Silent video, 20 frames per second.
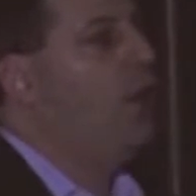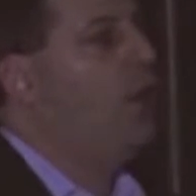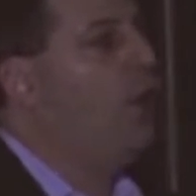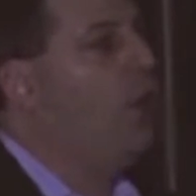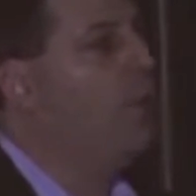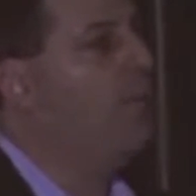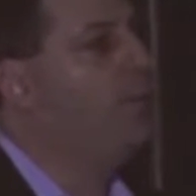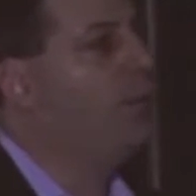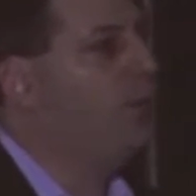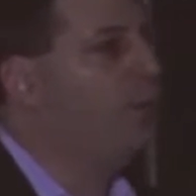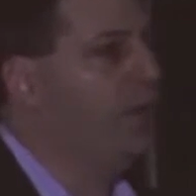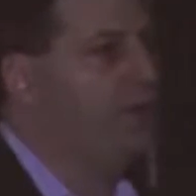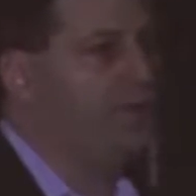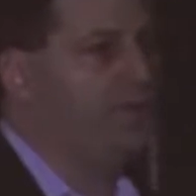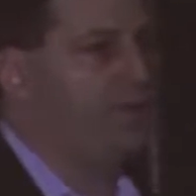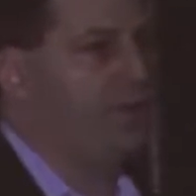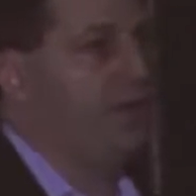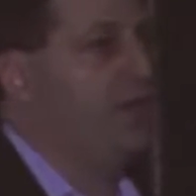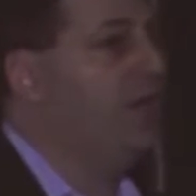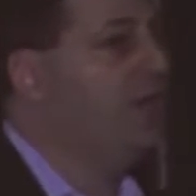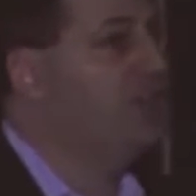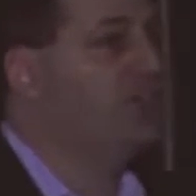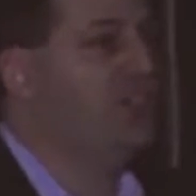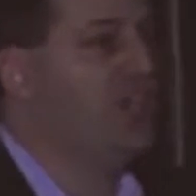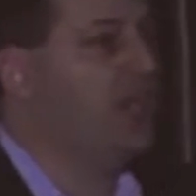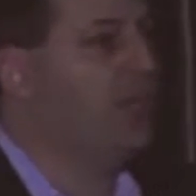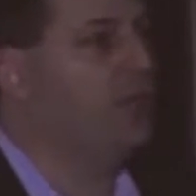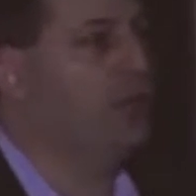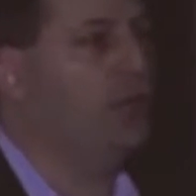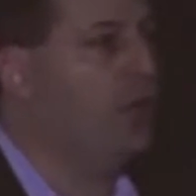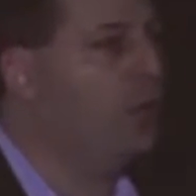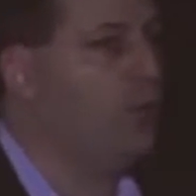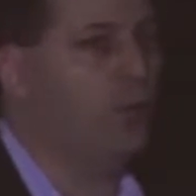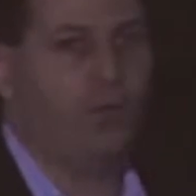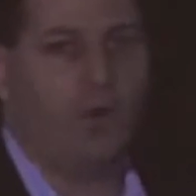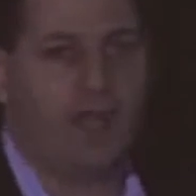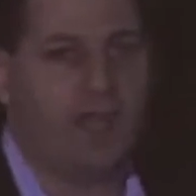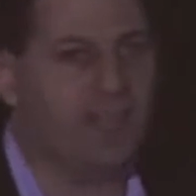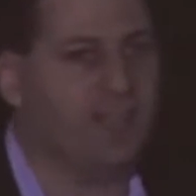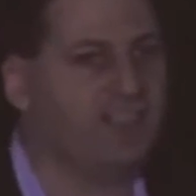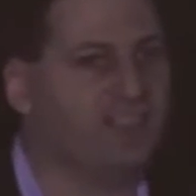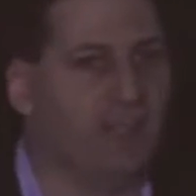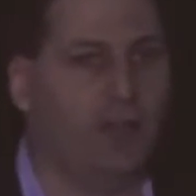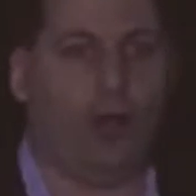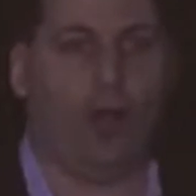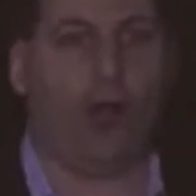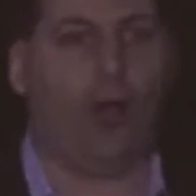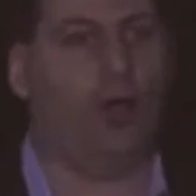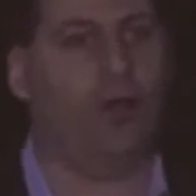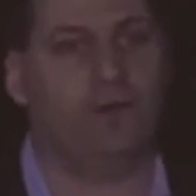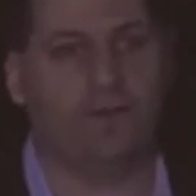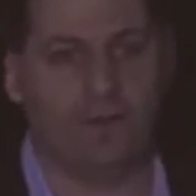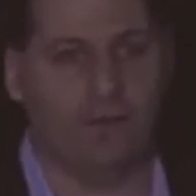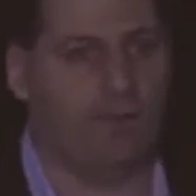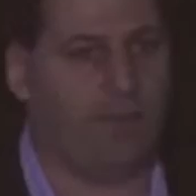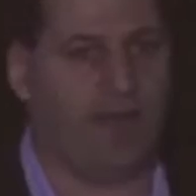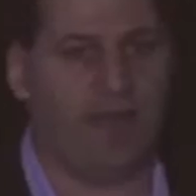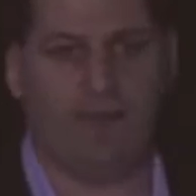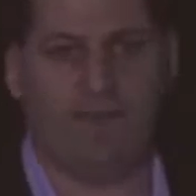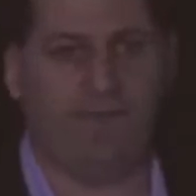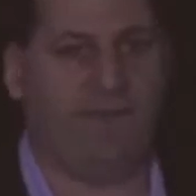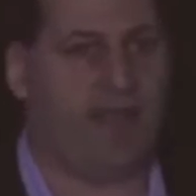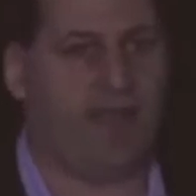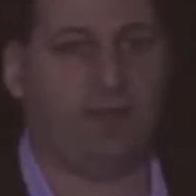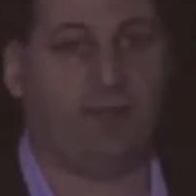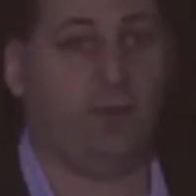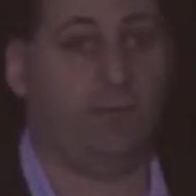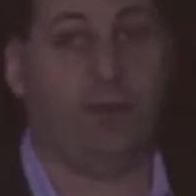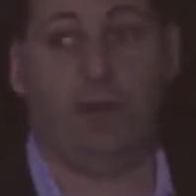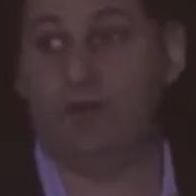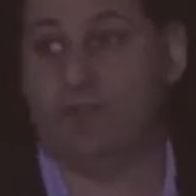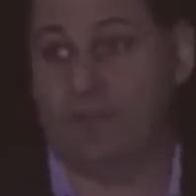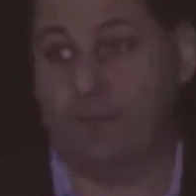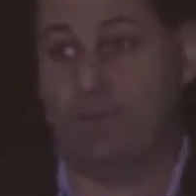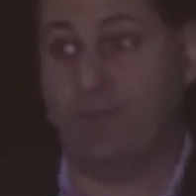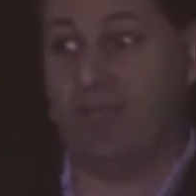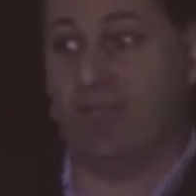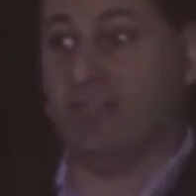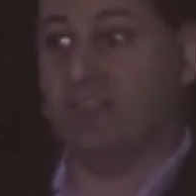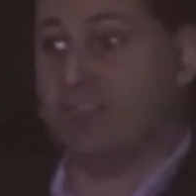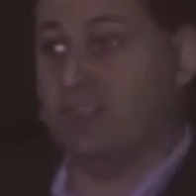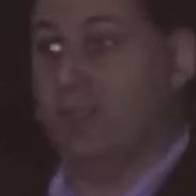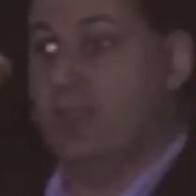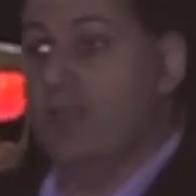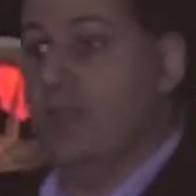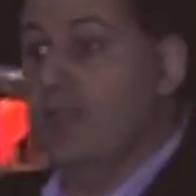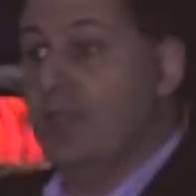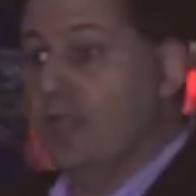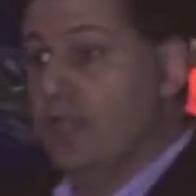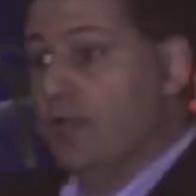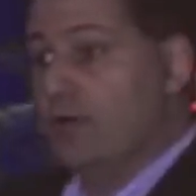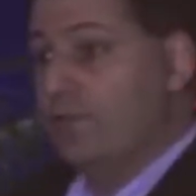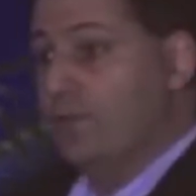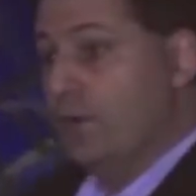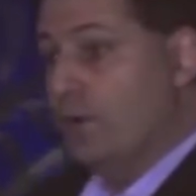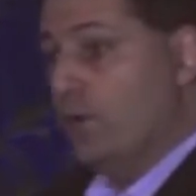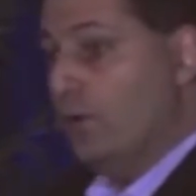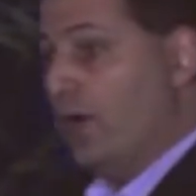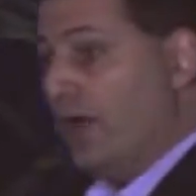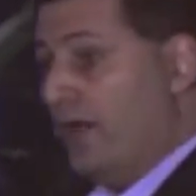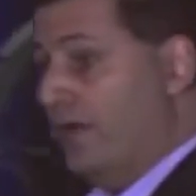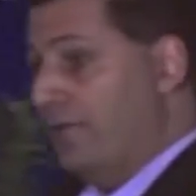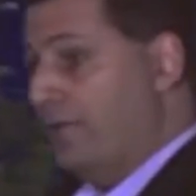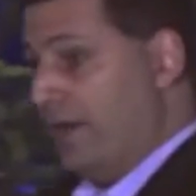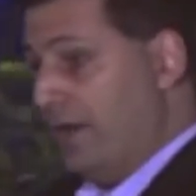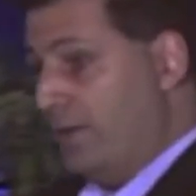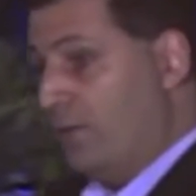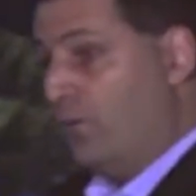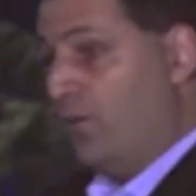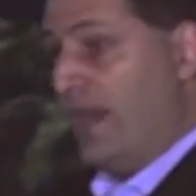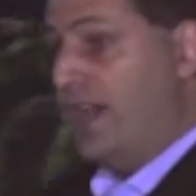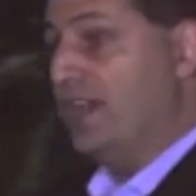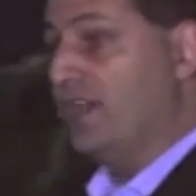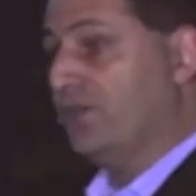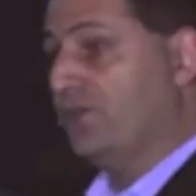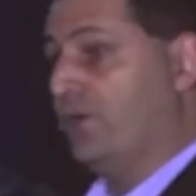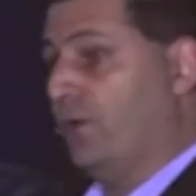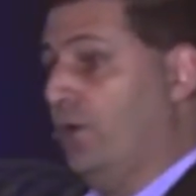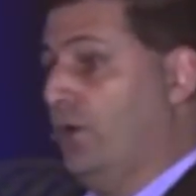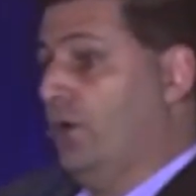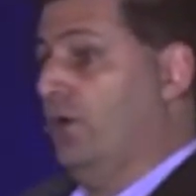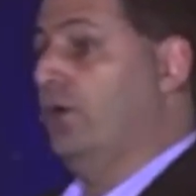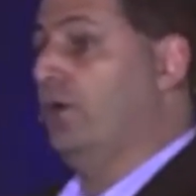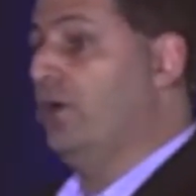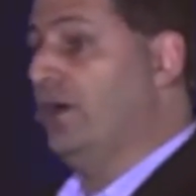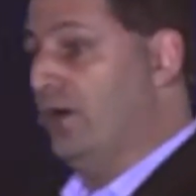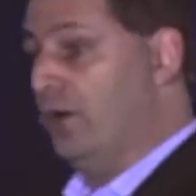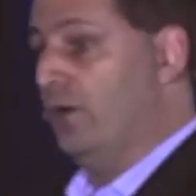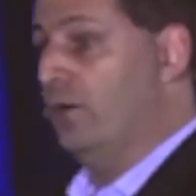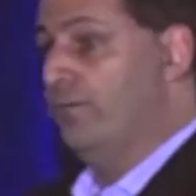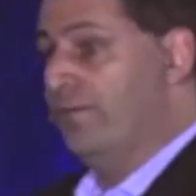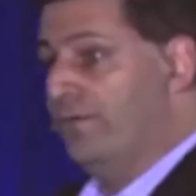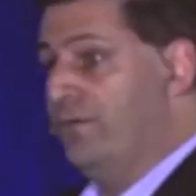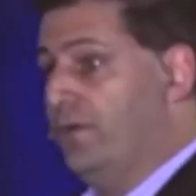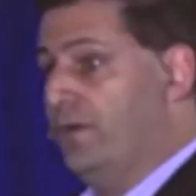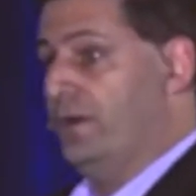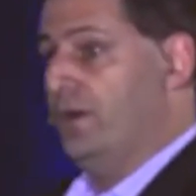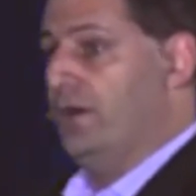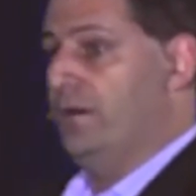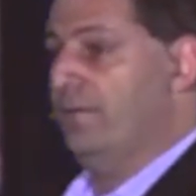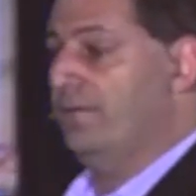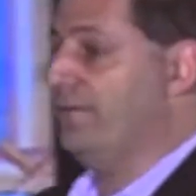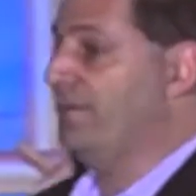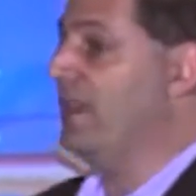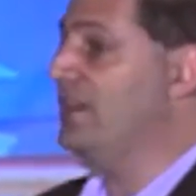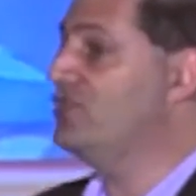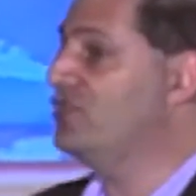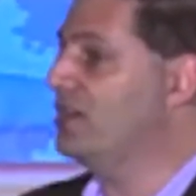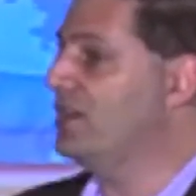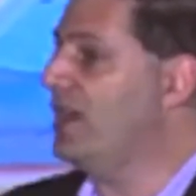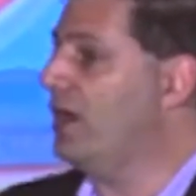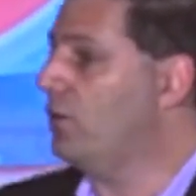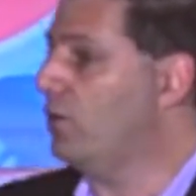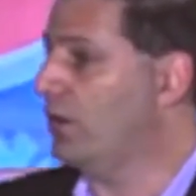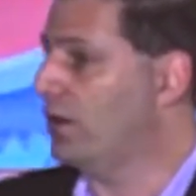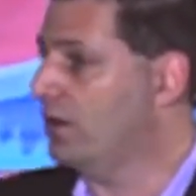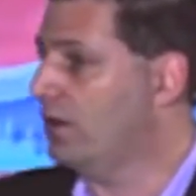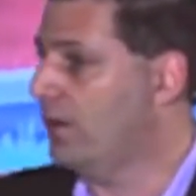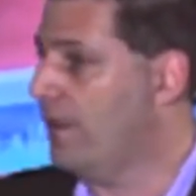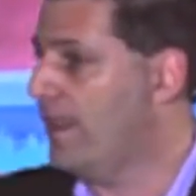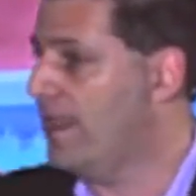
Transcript: Oprah Winfrey. She had lower ratings than all of them by a factor, but it was the biggest interview and the ratings for her fledgling network.